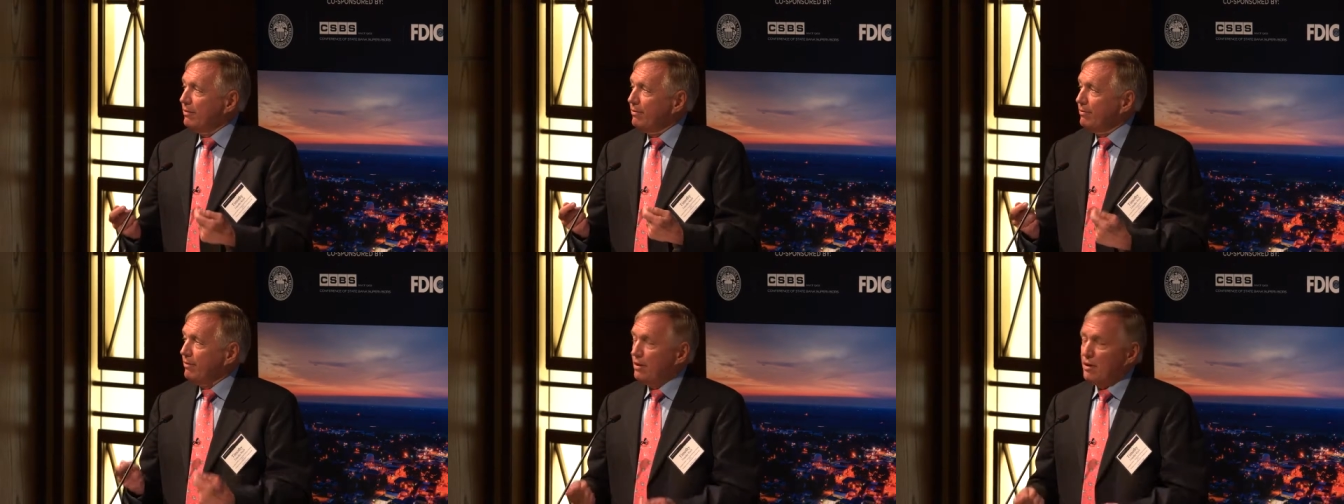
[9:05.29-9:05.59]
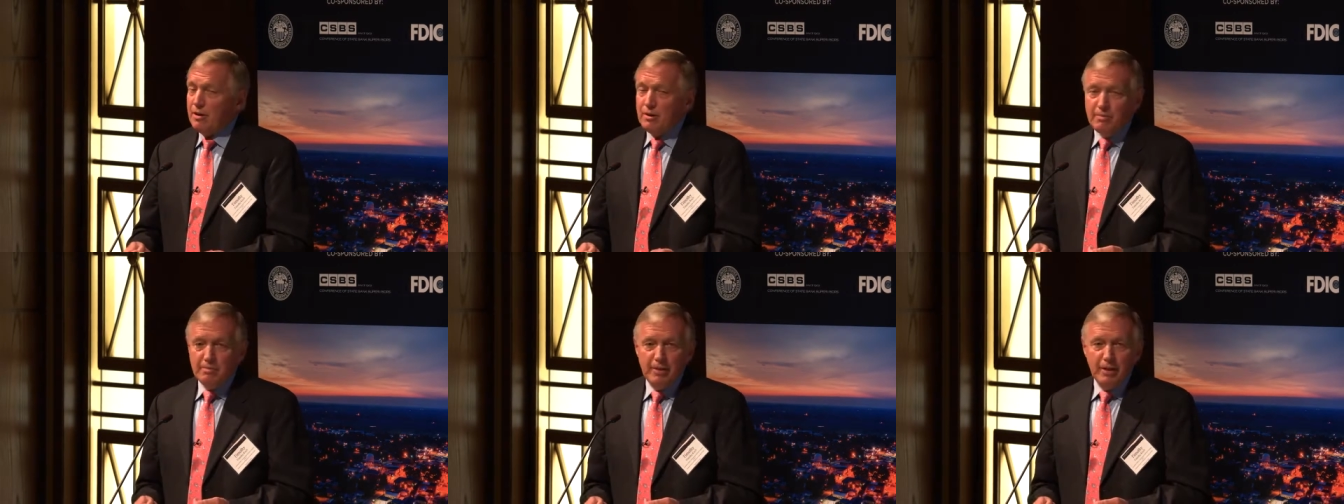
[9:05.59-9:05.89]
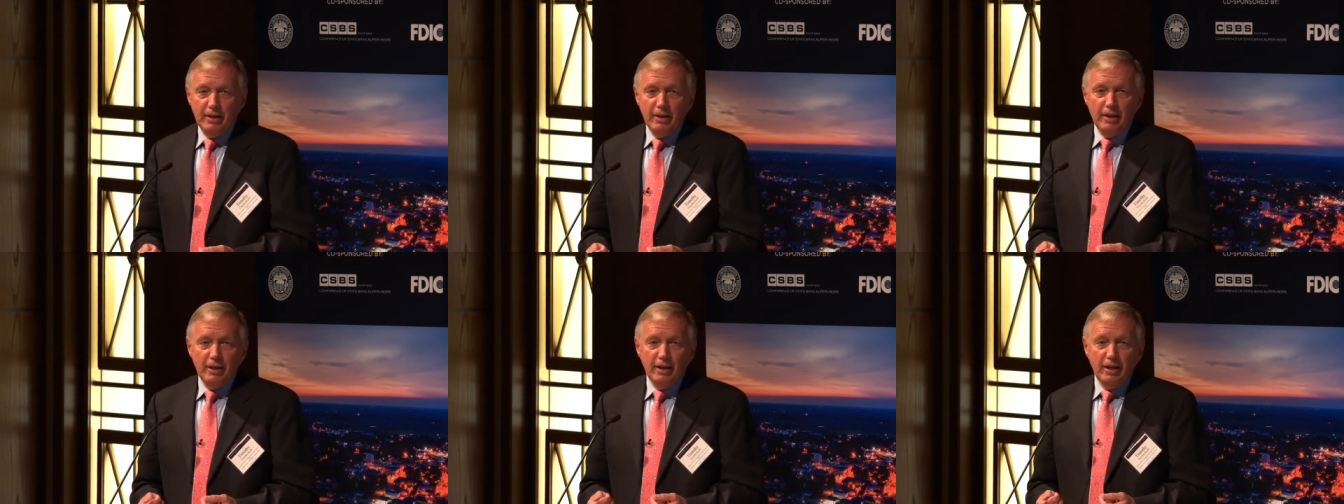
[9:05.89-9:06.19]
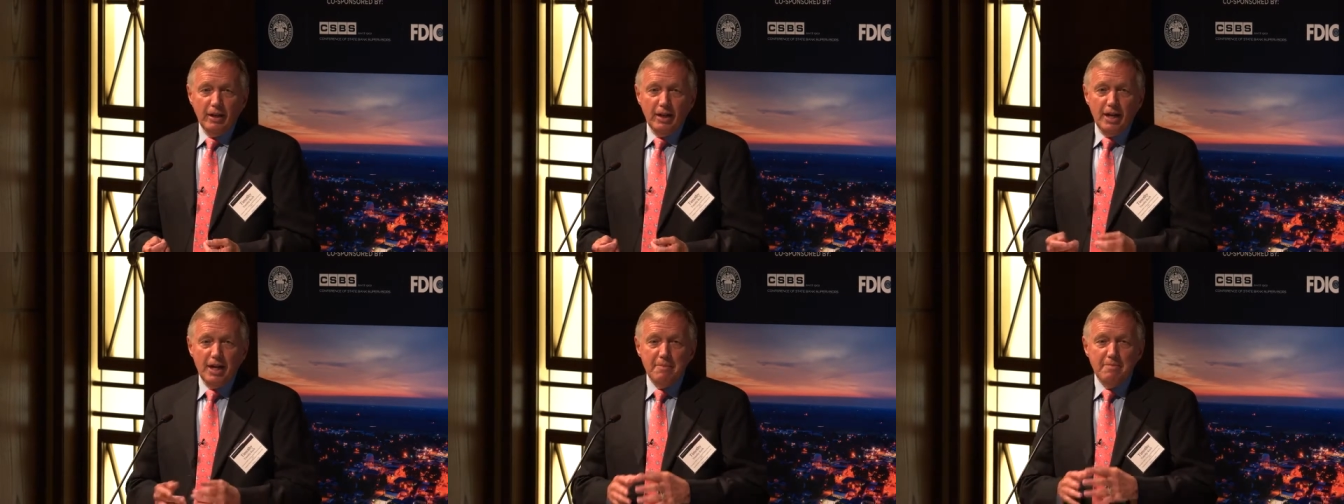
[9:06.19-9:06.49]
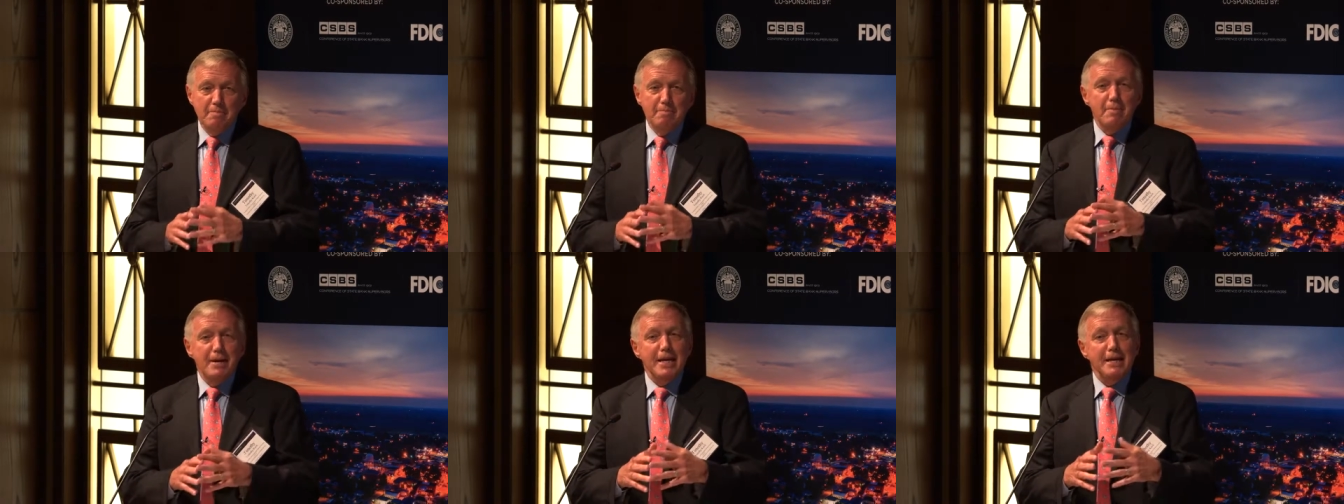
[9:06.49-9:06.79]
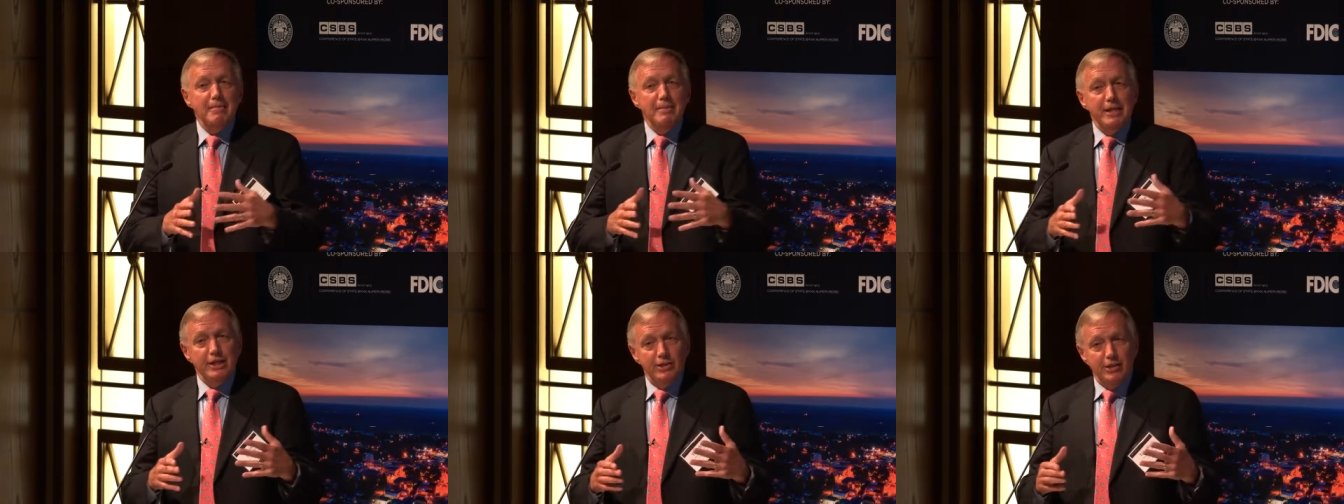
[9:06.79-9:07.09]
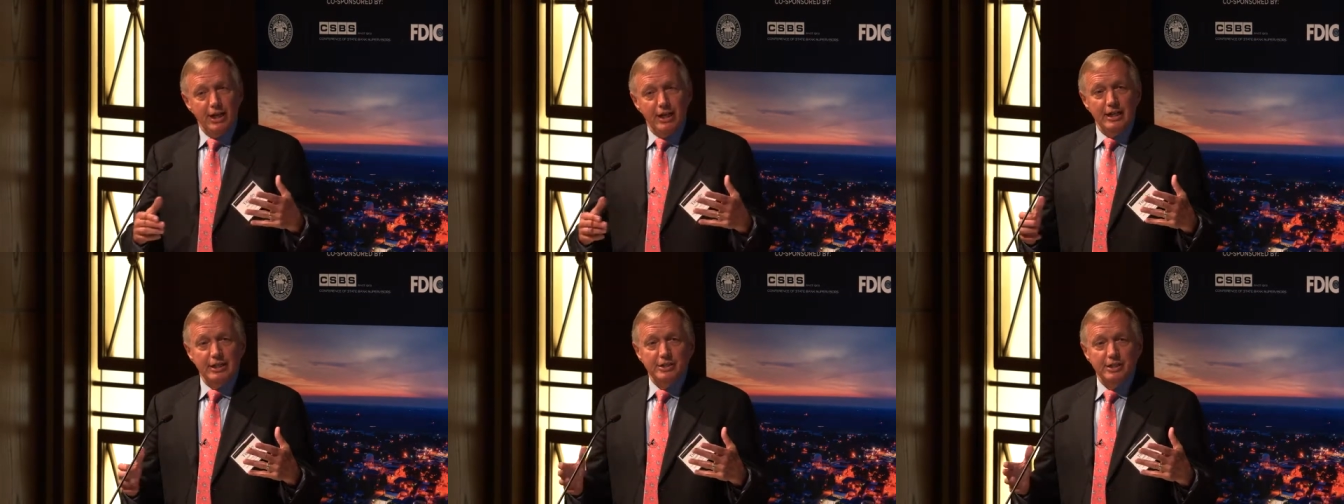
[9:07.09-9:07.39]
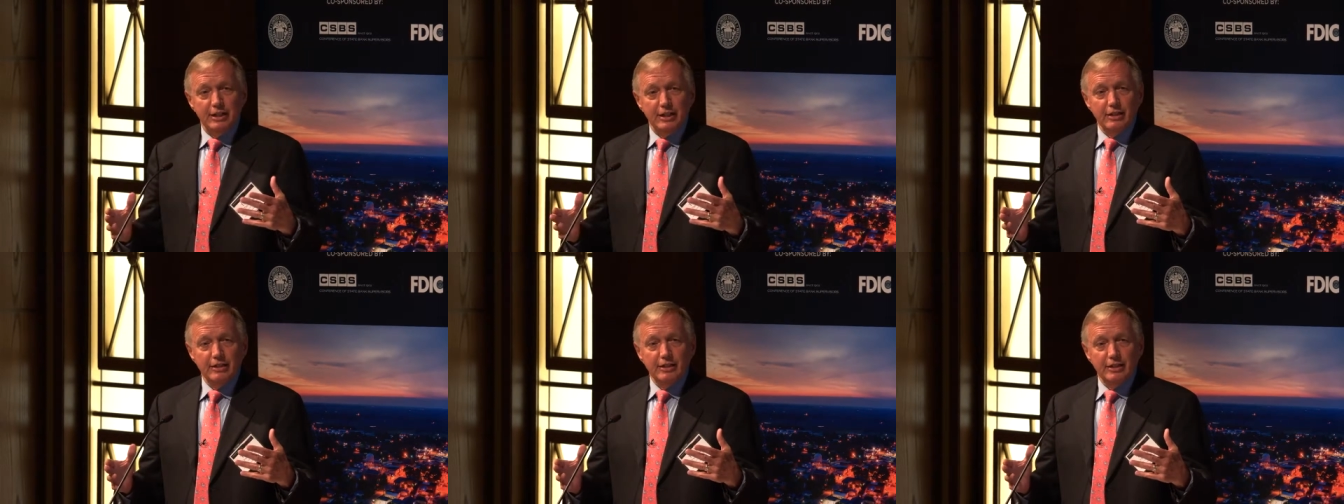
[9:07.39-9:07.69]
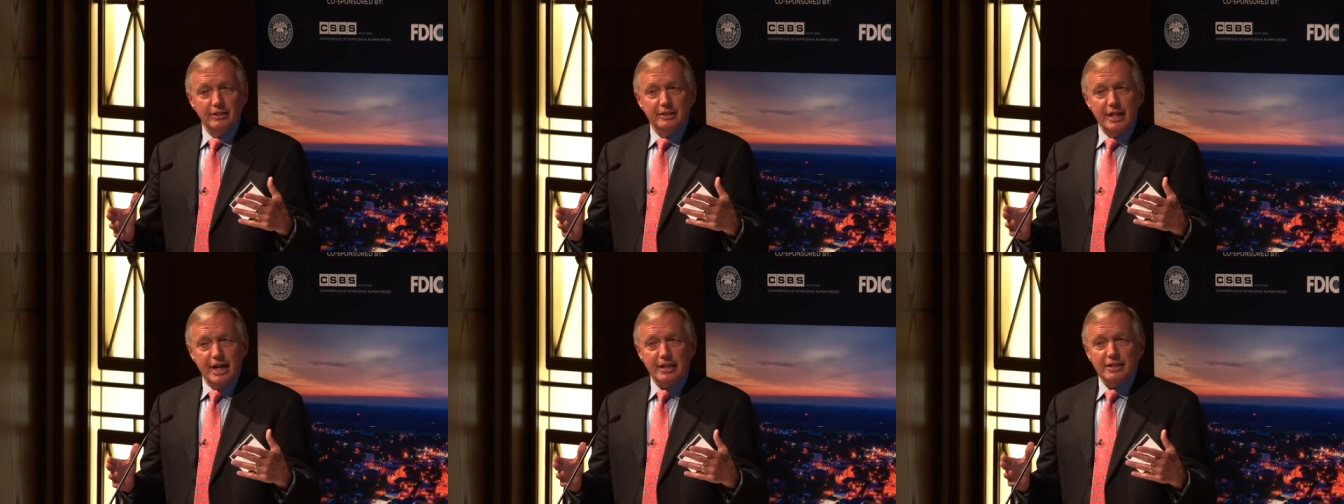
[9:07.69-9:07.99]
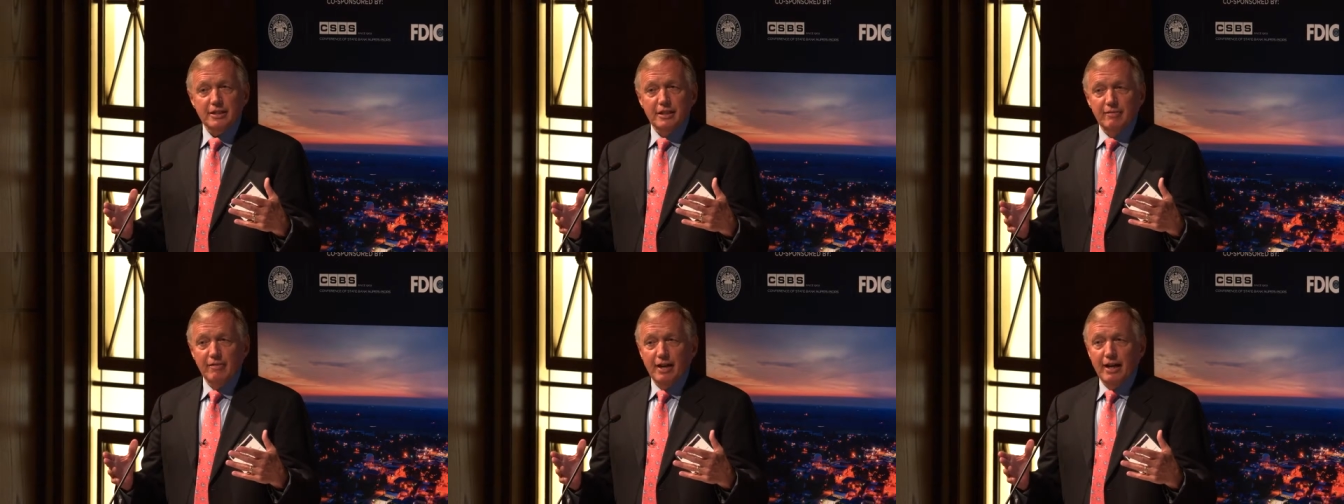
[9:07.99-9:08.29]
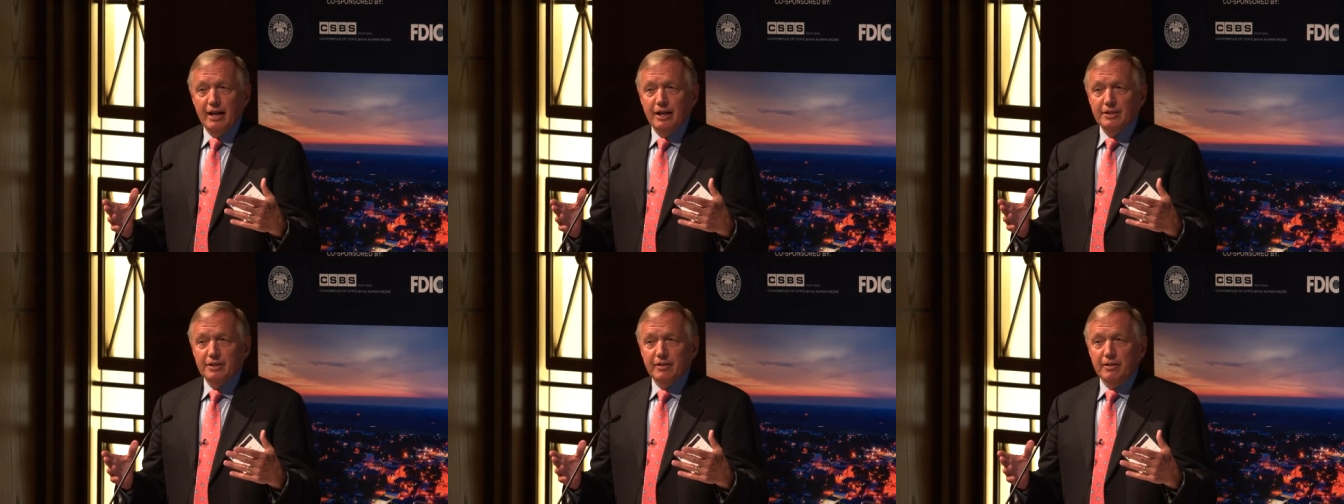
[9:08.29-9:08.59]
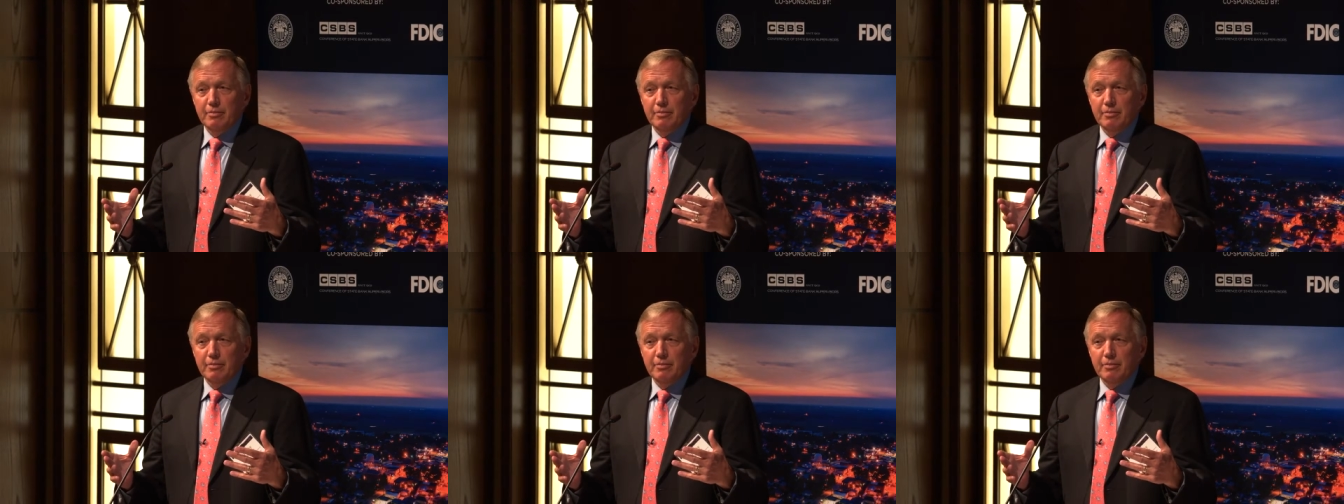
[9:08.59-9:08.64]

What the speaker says: firm and maybe changing the tax advantage